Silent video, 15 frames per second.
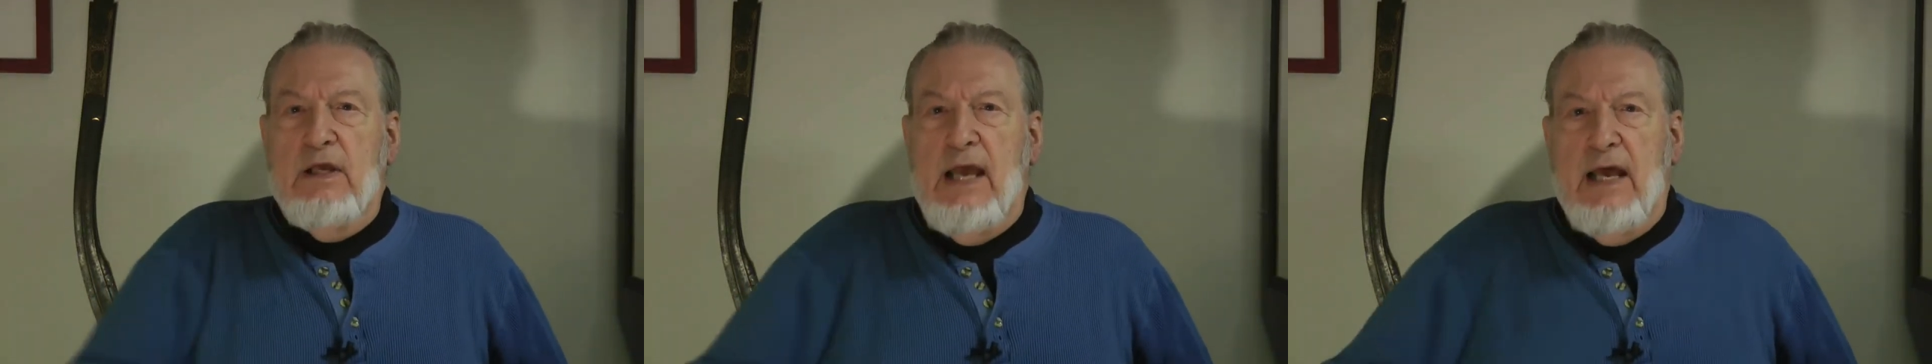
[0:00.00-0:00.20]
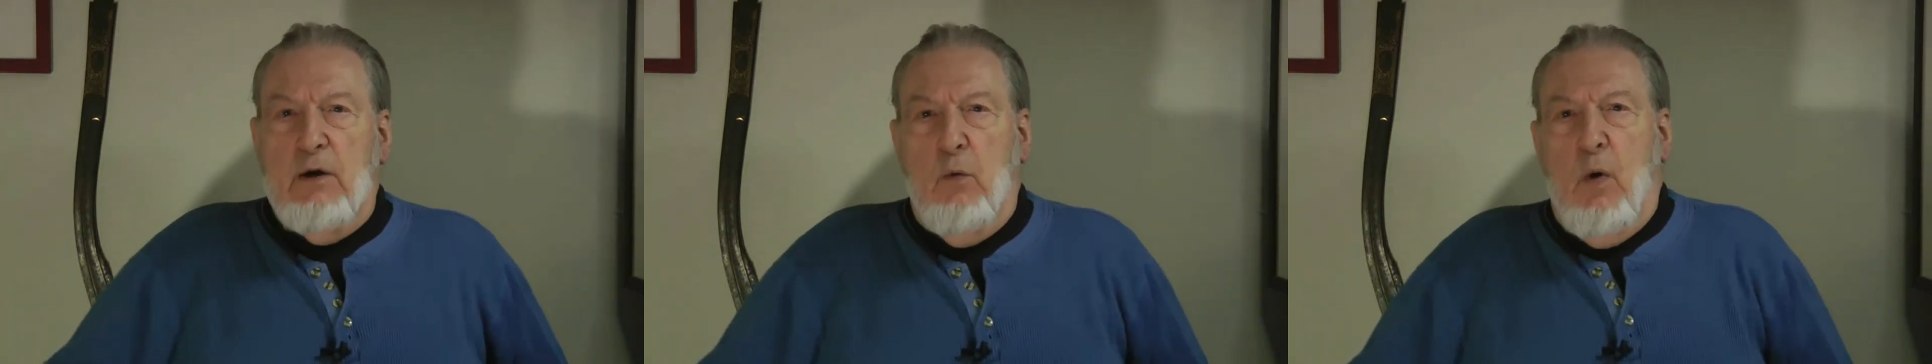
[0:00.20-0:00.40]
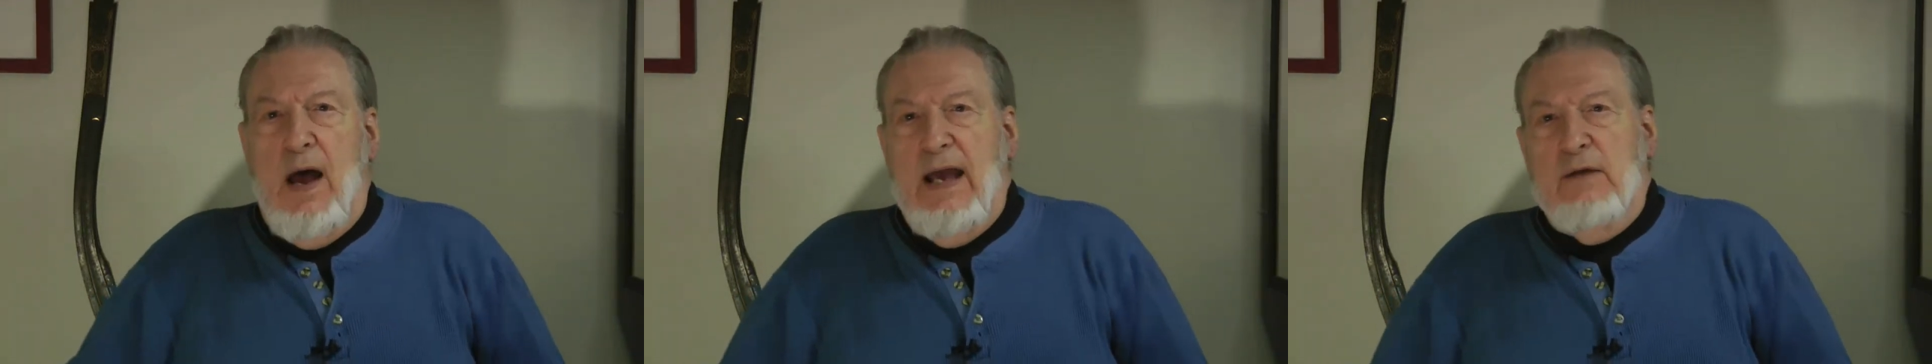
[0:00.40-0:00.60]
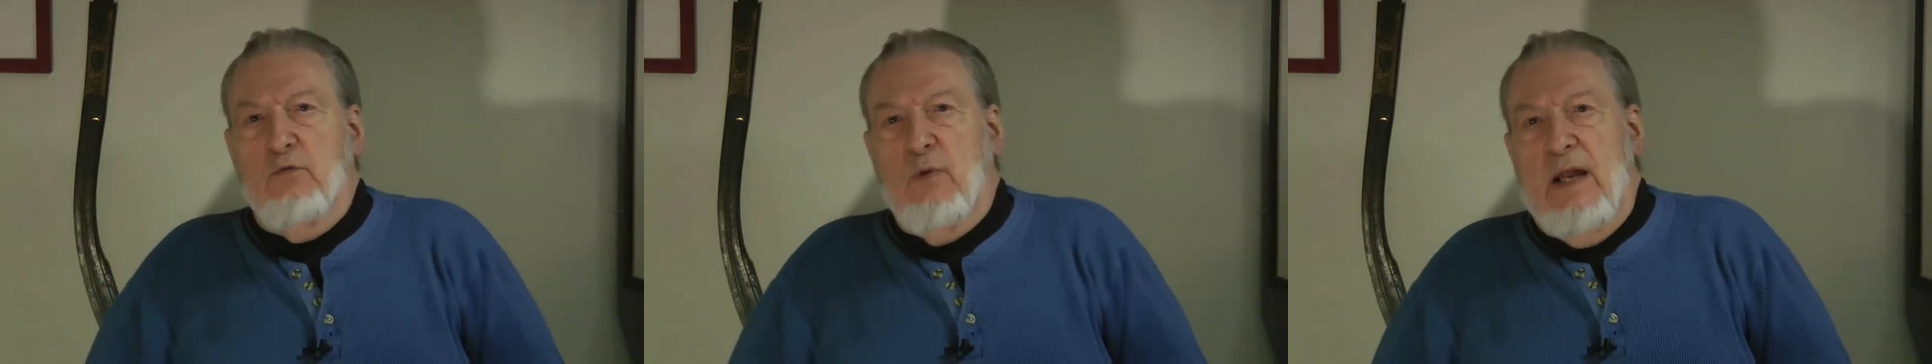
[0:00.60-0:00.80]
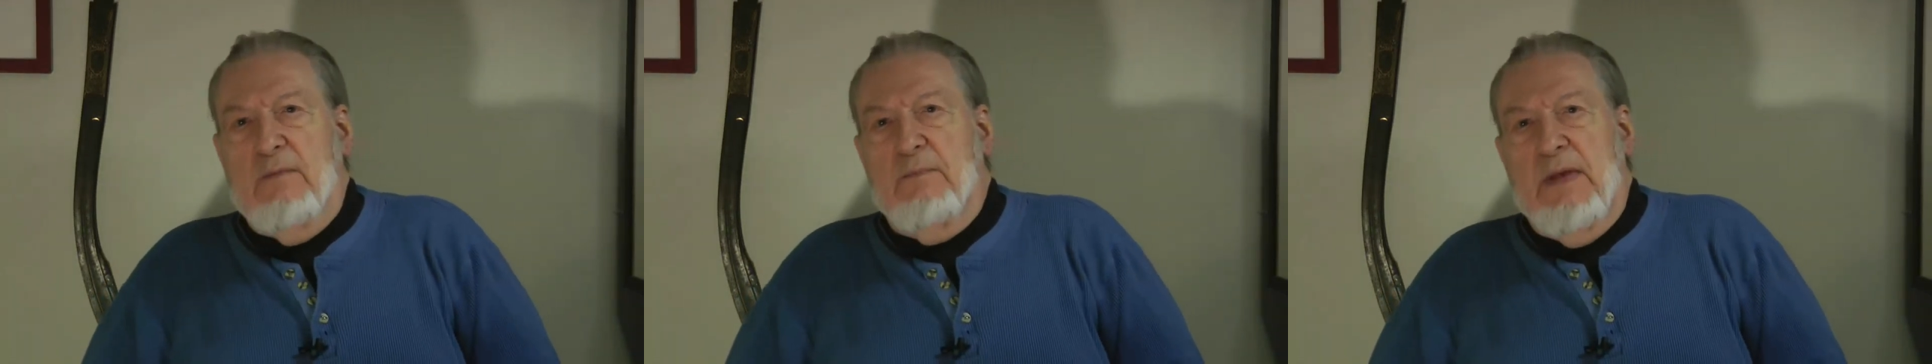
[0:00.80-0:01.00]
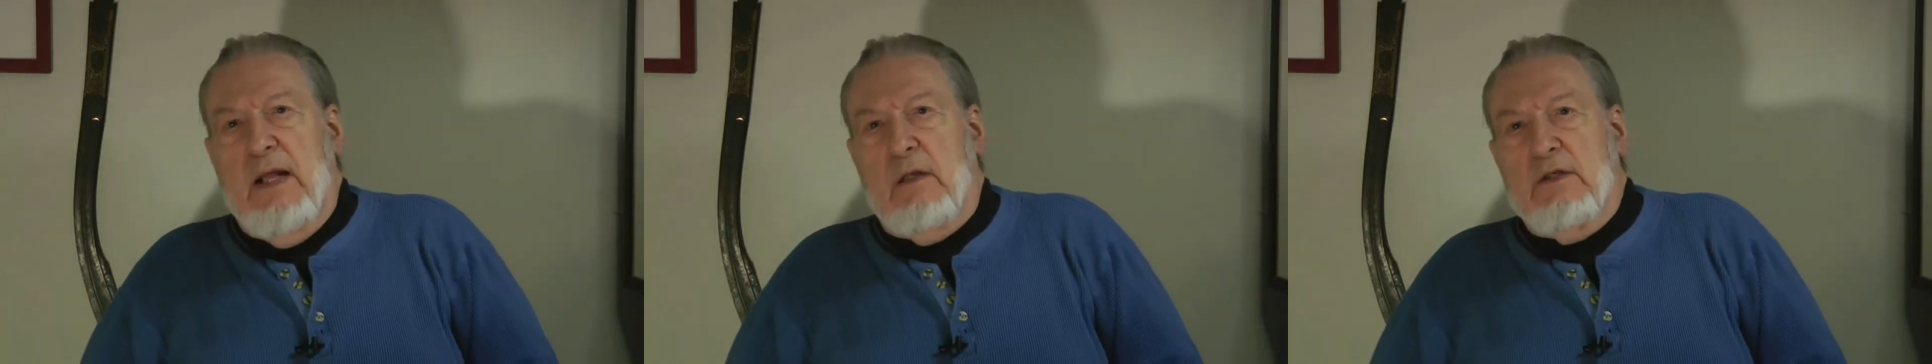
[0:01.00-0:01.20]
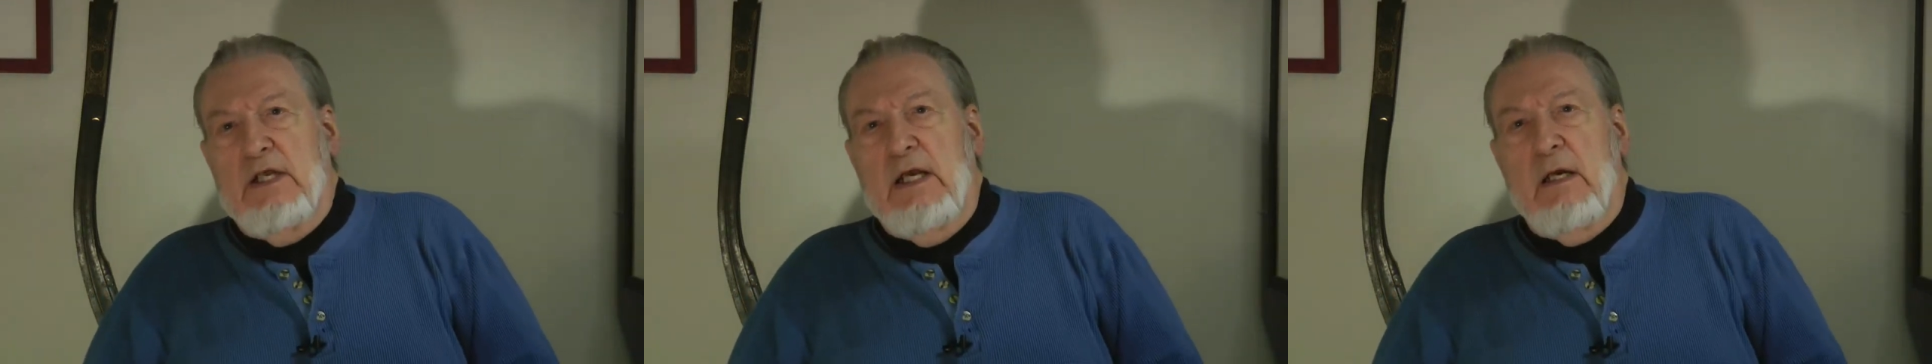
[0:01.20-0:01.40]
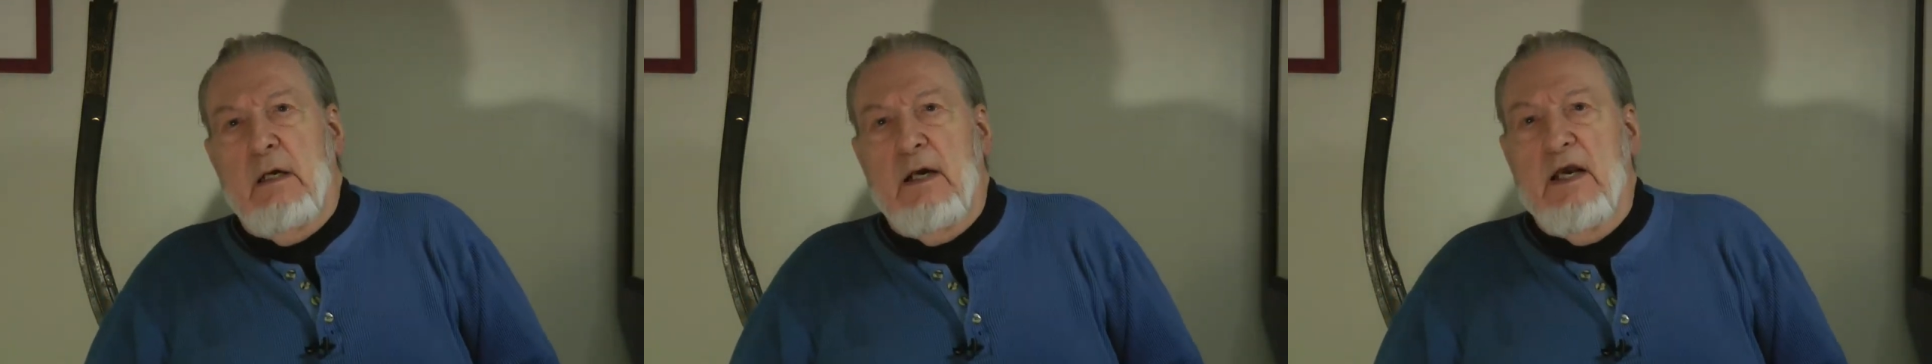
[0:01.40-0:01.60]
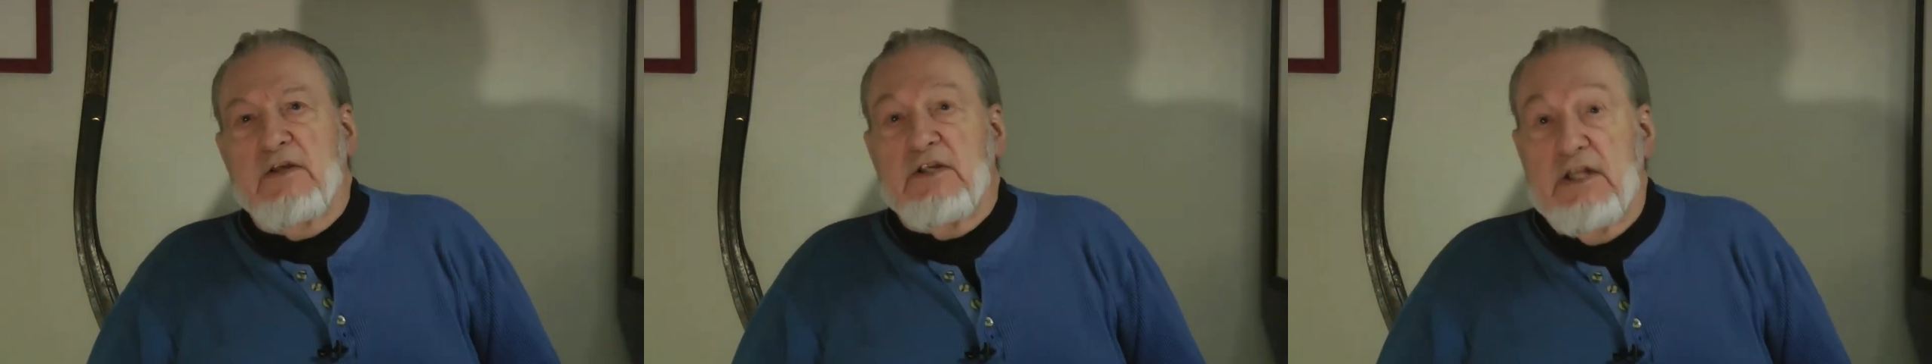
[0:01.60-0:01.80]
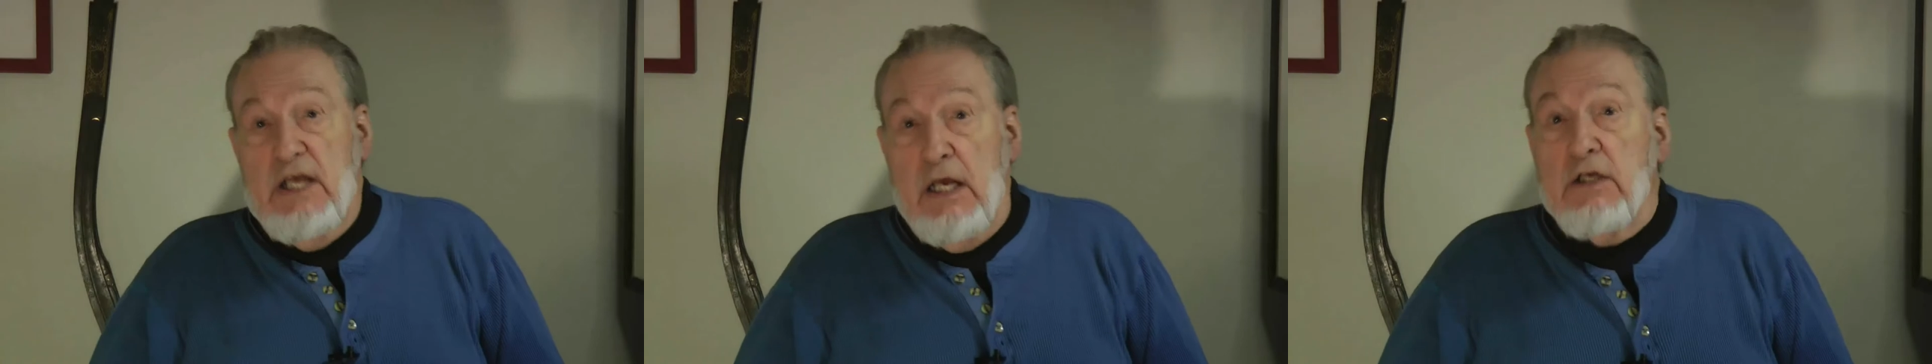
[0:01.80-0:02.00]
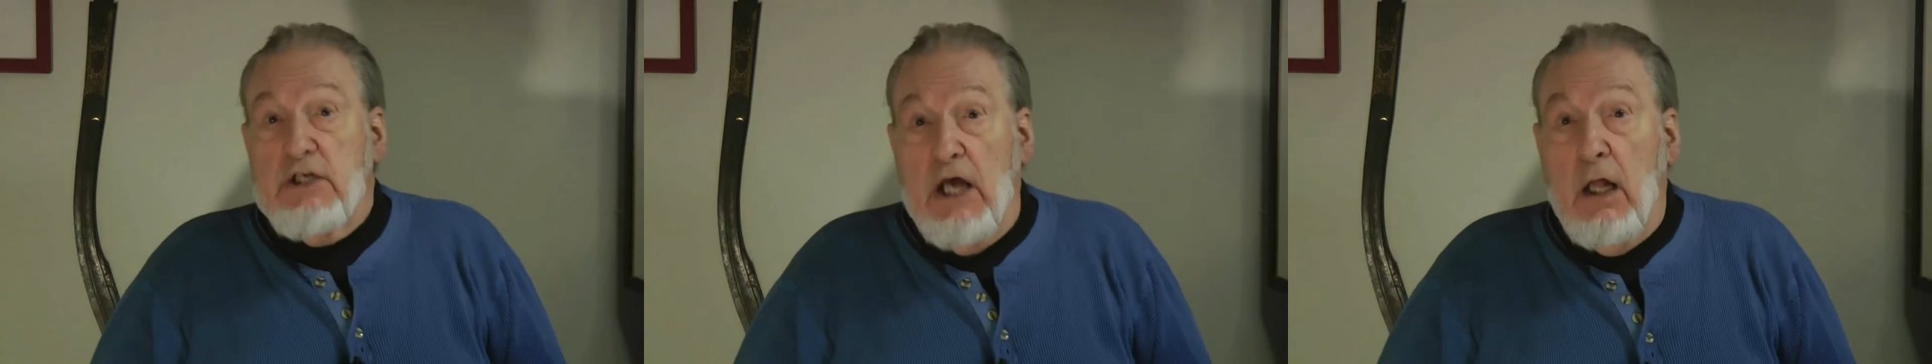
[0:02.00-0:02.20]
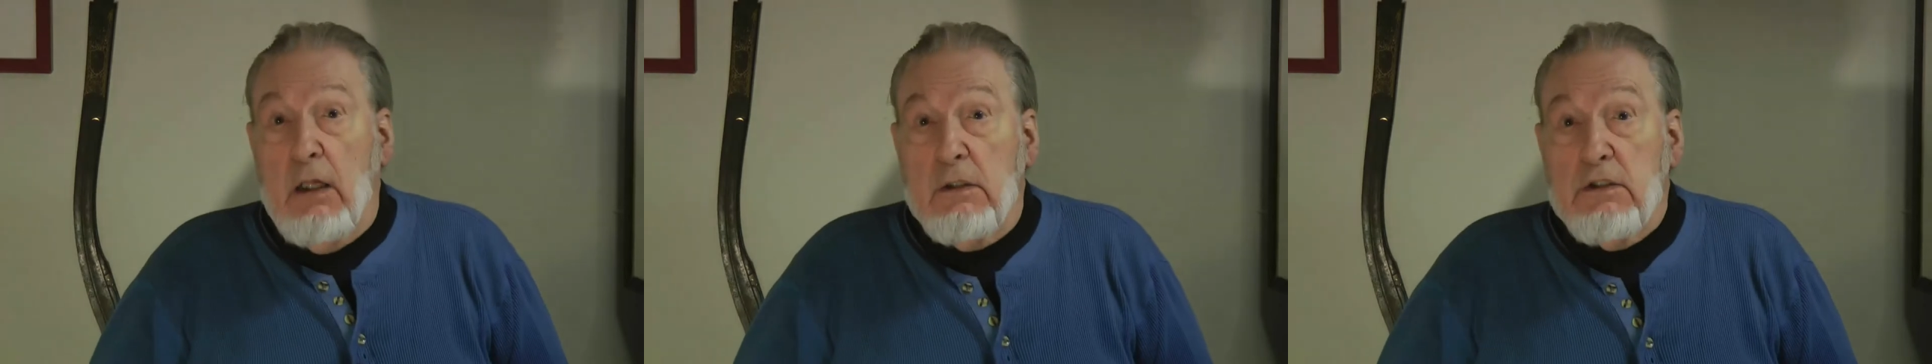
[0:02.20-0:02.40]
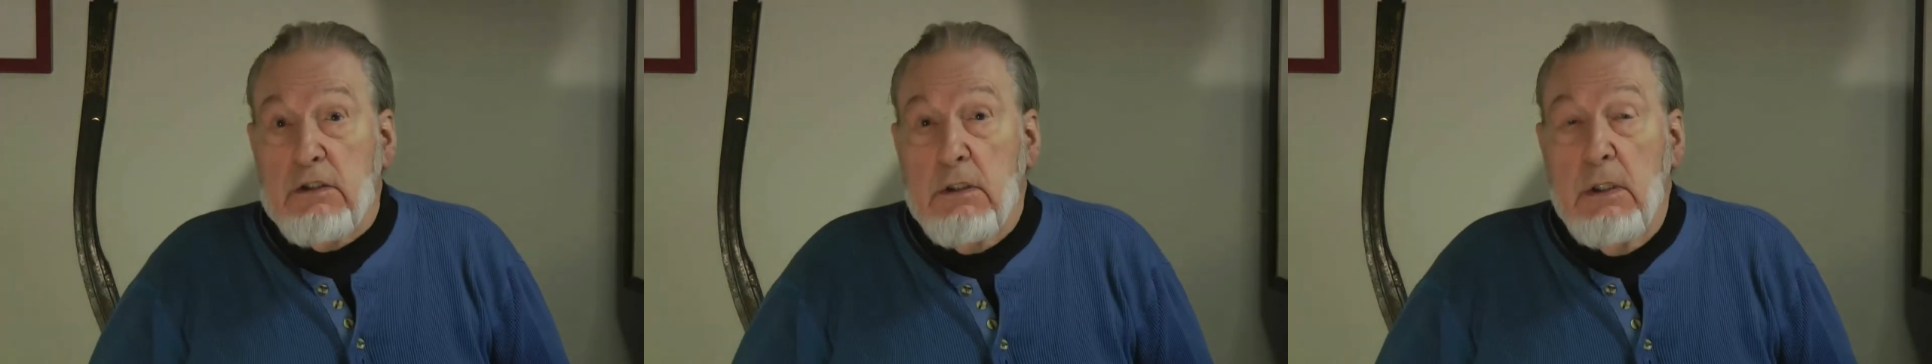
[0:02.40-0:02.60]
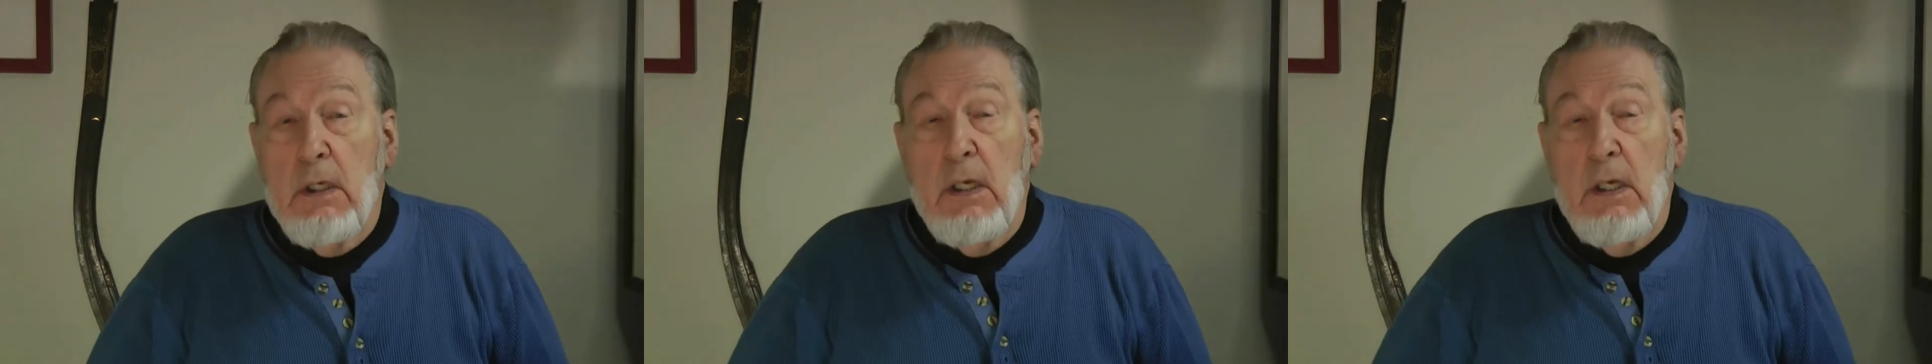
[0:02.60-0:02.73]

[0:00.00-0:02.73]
You had a wide red belt here as the adult,